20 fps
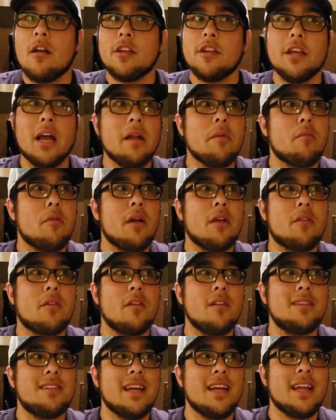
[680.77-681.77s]
Yen Press
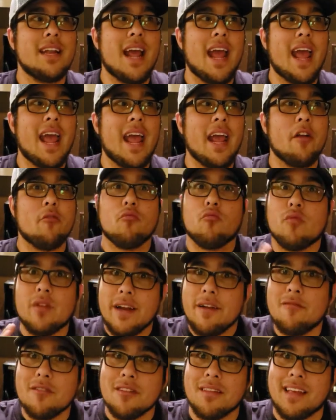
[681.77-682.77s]
did a
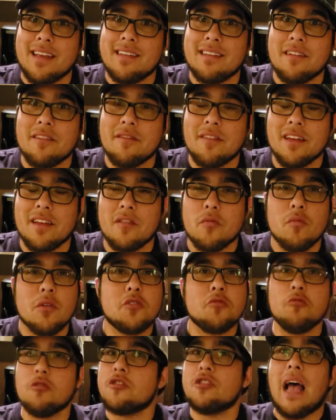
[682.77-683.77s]
re-release of this,
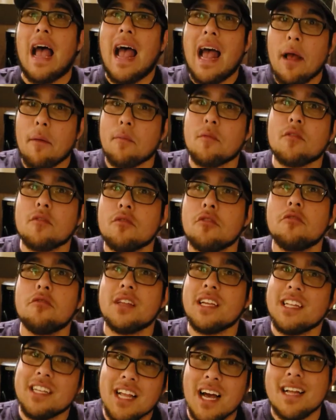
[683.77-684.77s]
which was
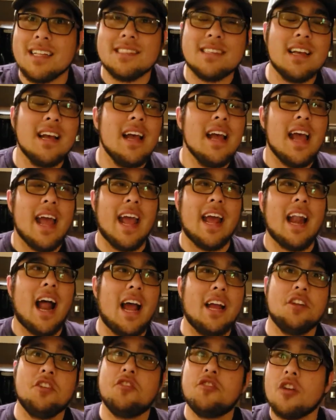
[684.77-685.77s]
absolutely nuts, and
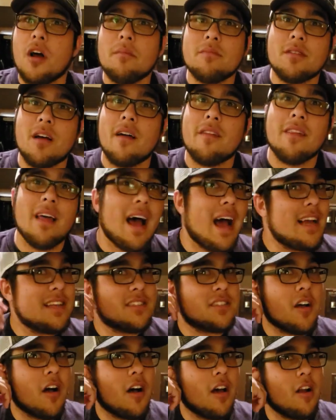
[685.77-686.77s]
I jumped on that. I
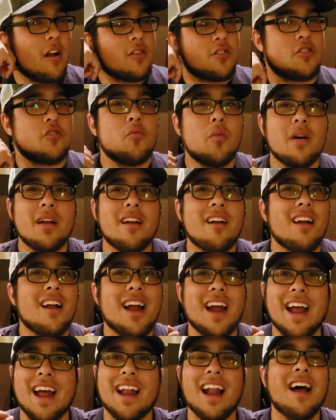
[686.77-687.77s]
saw it on Twitter,
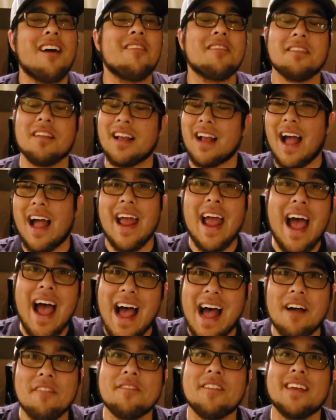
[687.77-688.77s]
and I was like, I
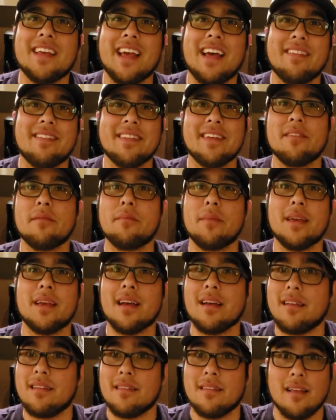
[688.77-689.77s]
have to get this
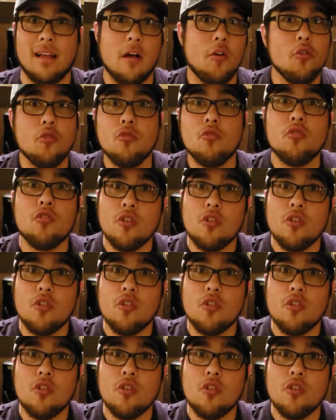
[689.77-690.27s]
because who